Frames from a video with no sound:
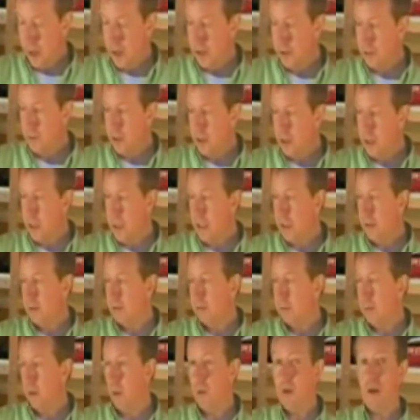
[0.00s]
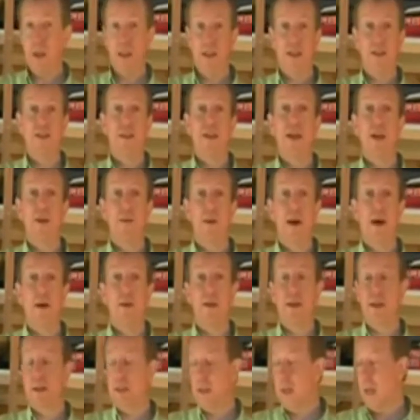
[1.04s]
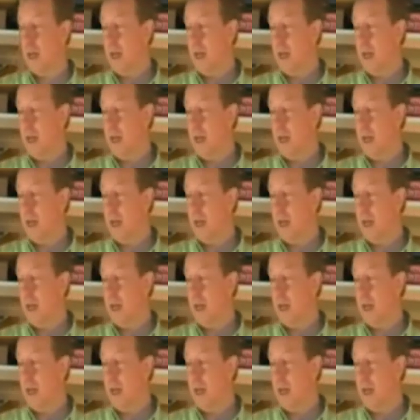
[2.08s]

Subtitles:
that's really all I can say about